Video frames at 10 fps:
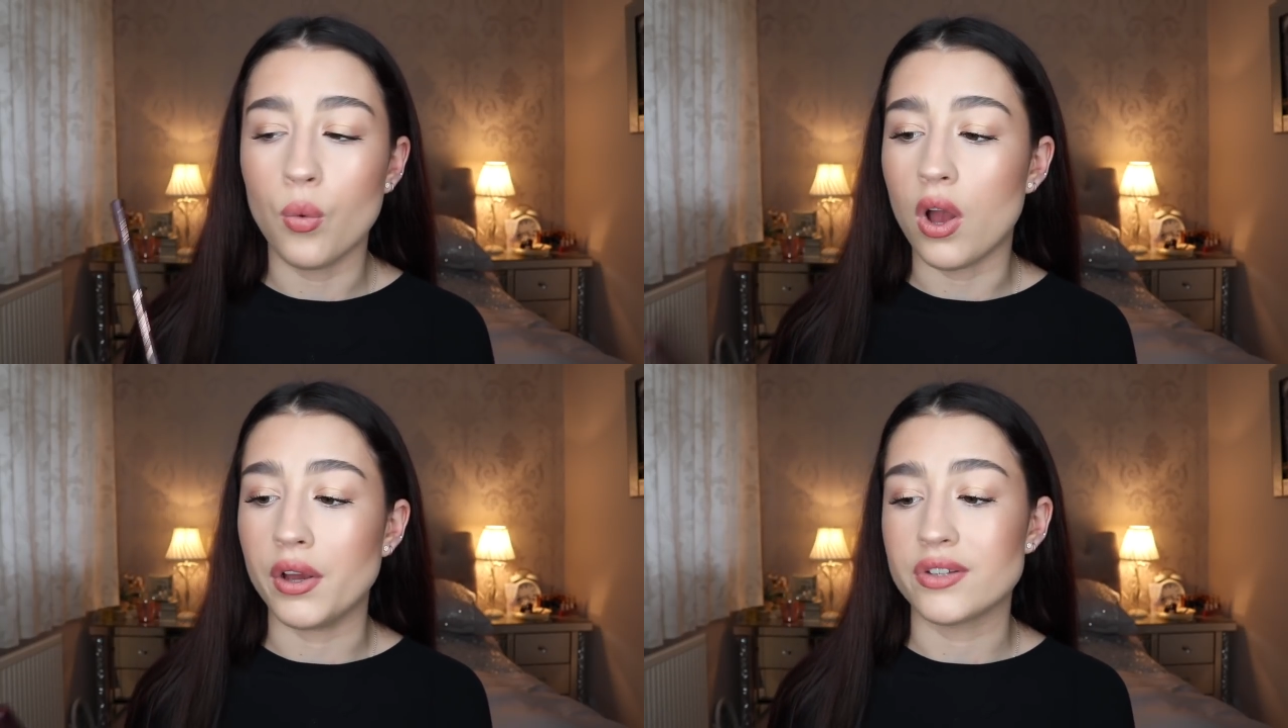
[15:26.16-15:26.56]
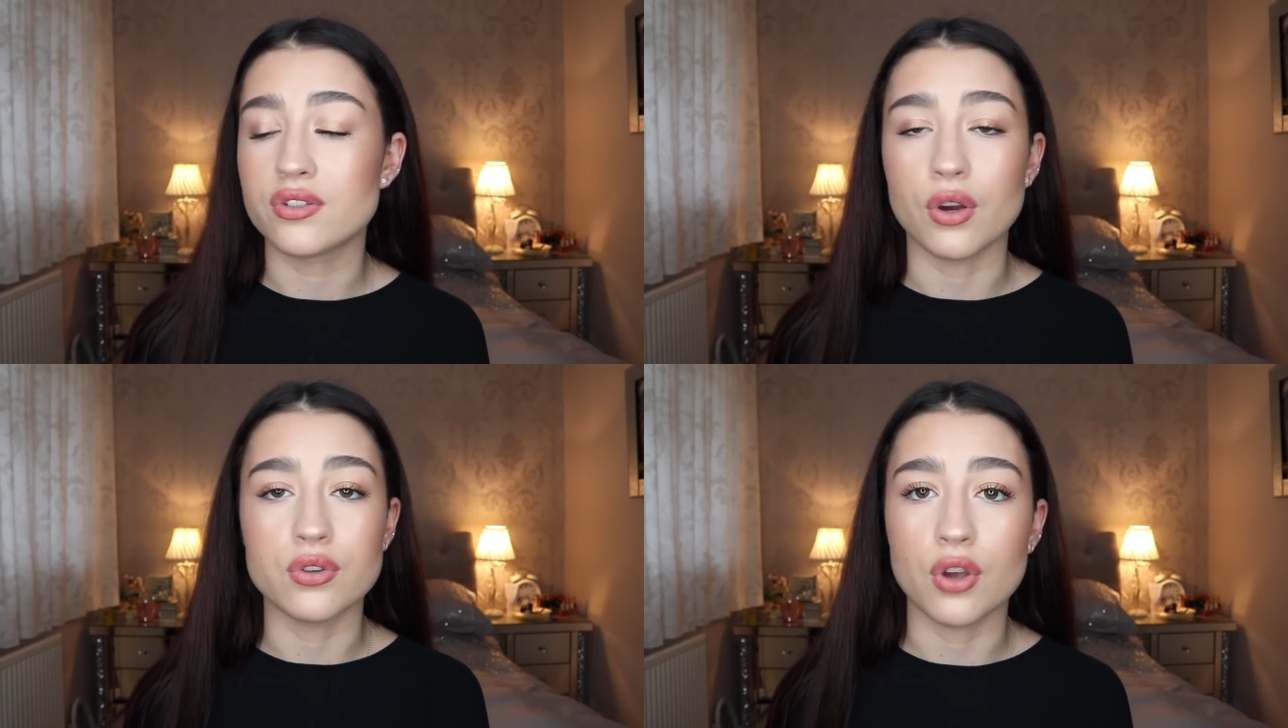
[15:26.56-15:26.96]
works
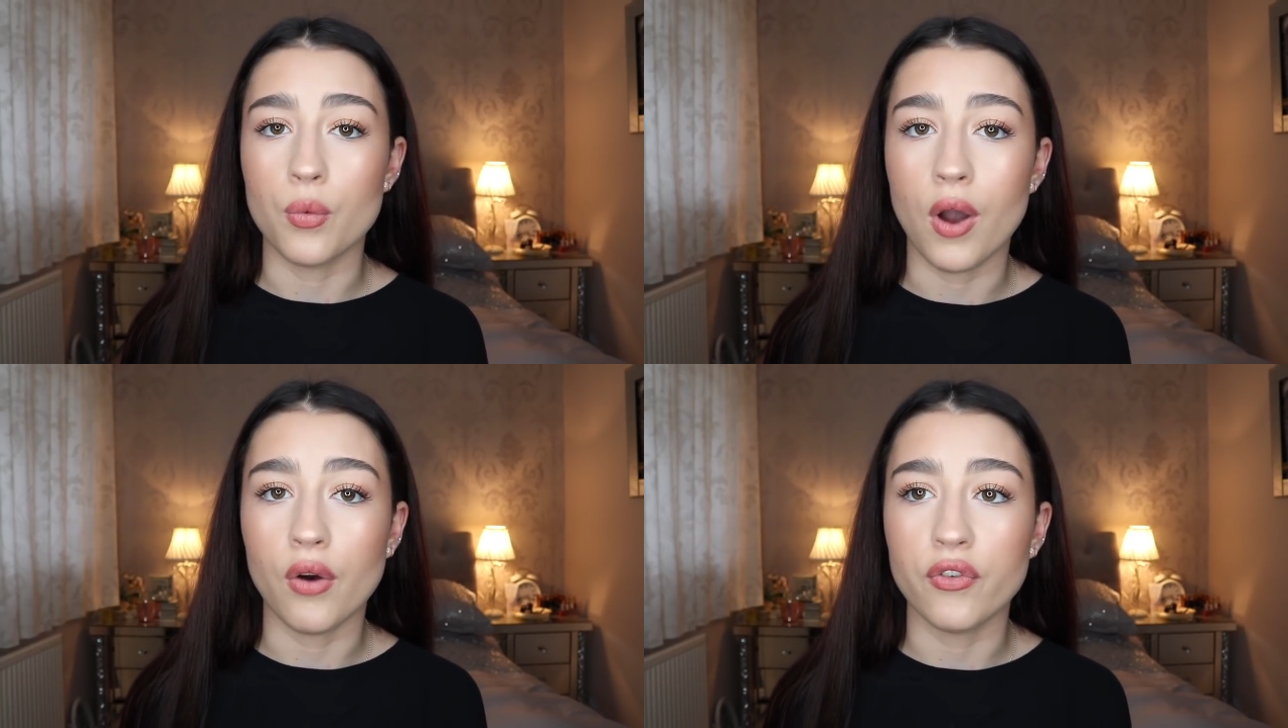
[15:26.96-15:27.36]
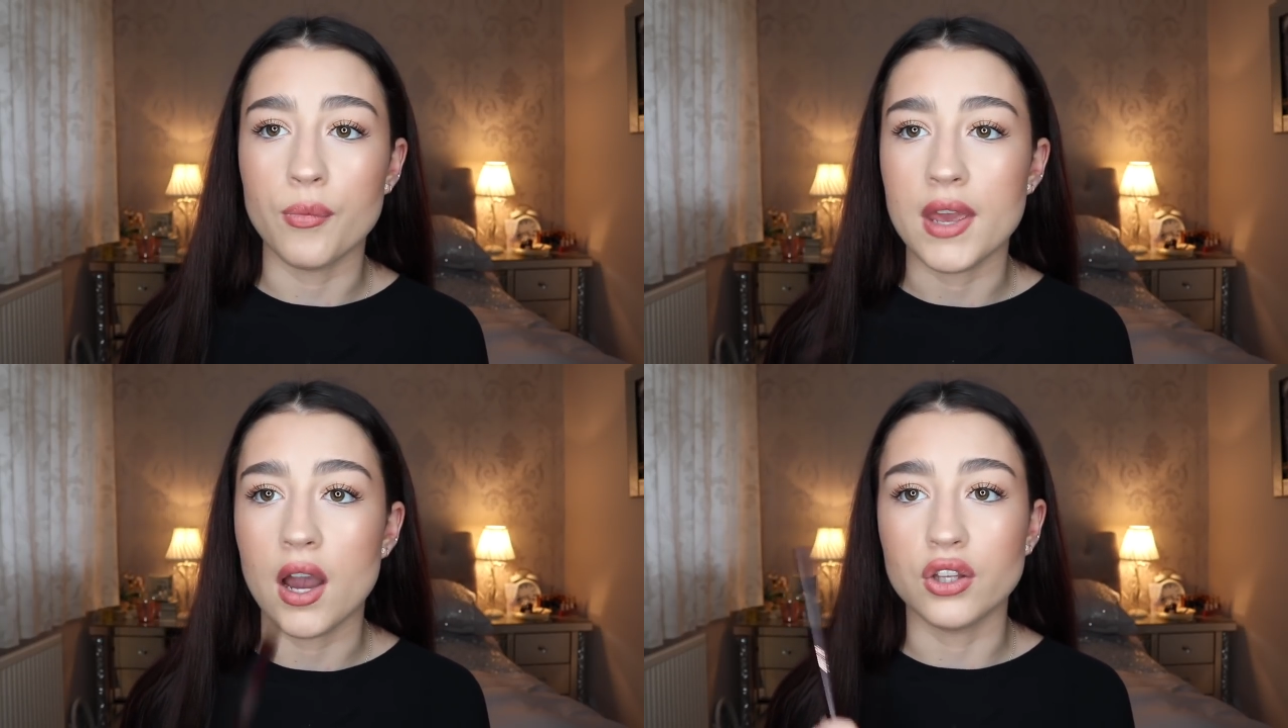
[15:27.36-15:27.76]
so well for
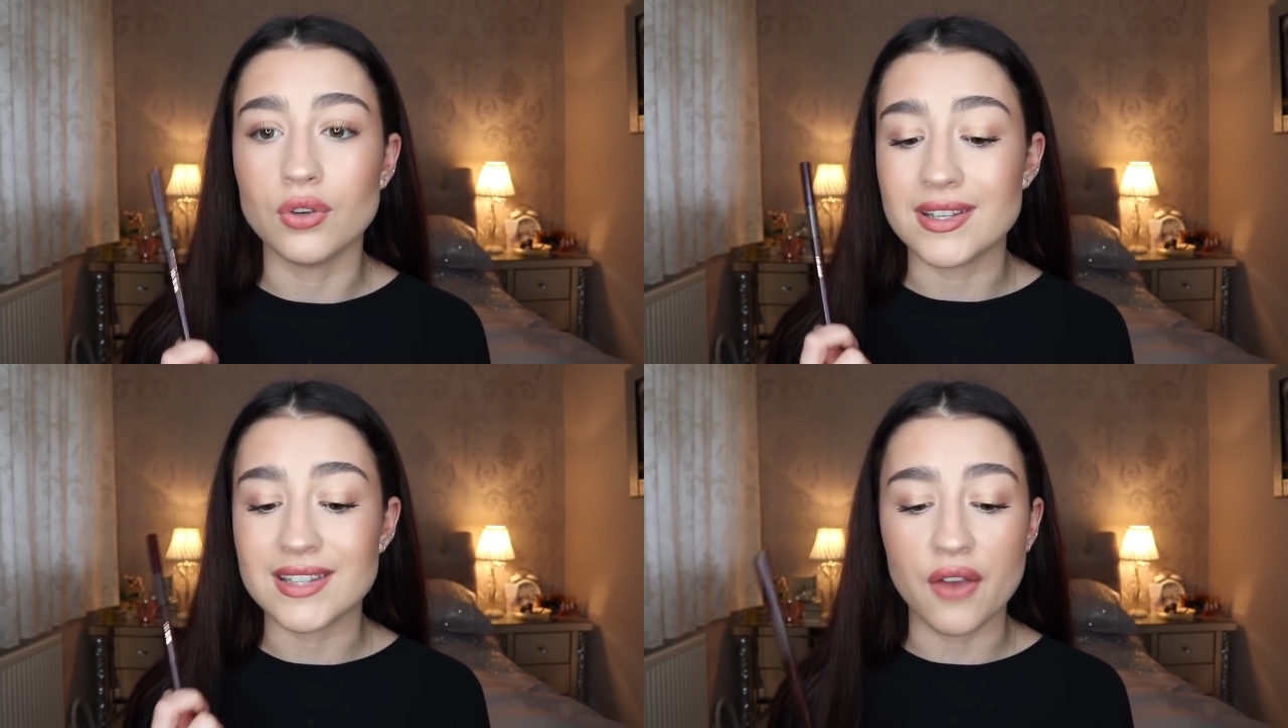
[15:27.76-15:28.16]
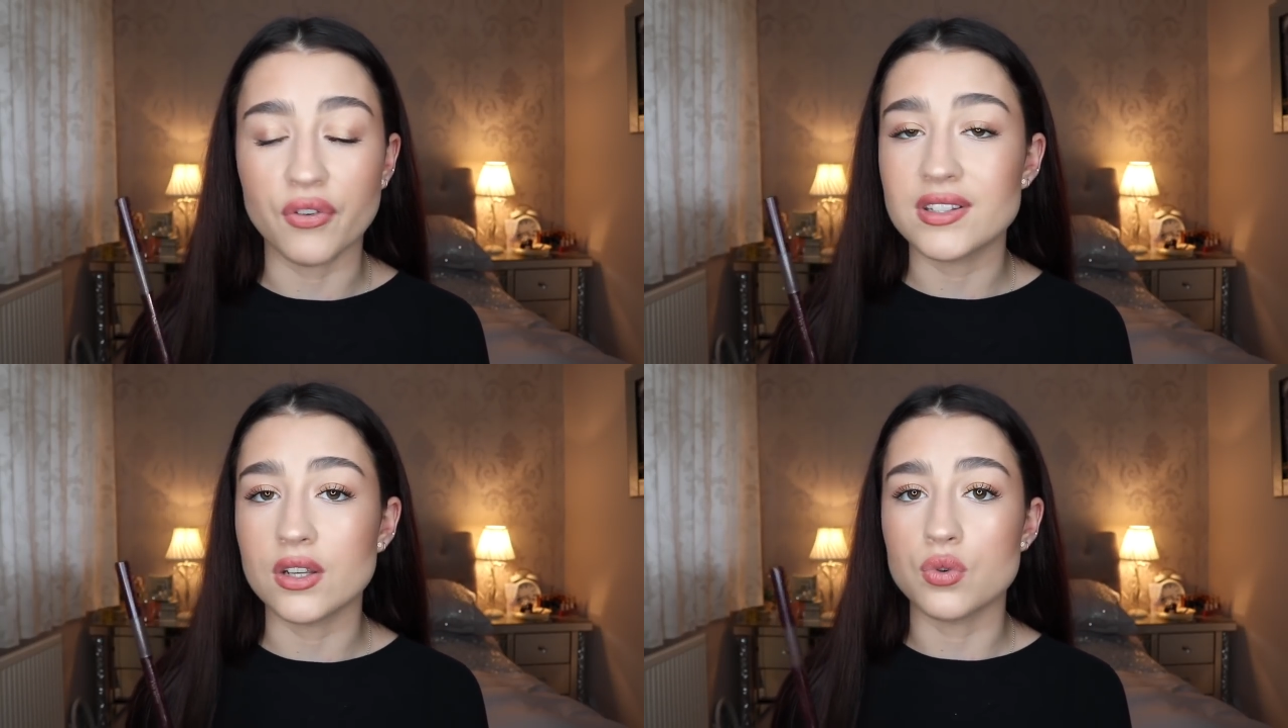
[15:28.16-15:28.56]
me. I use this
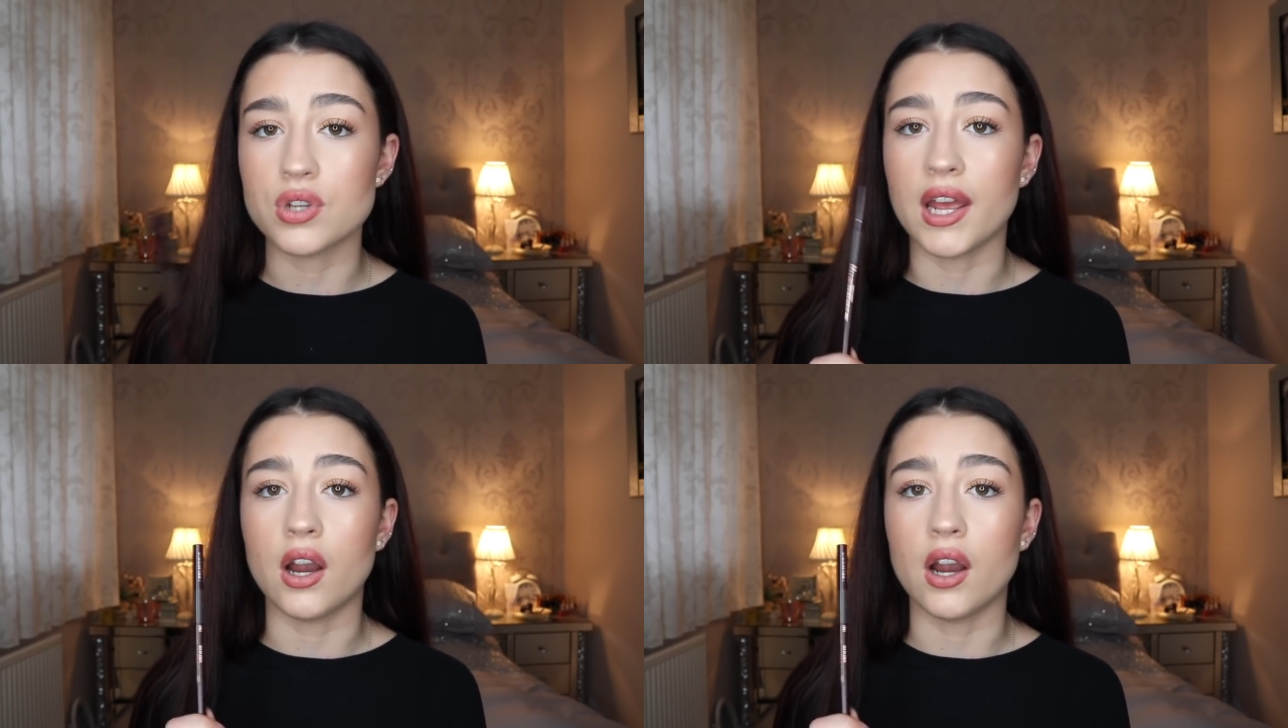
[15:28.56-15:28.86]
every single day.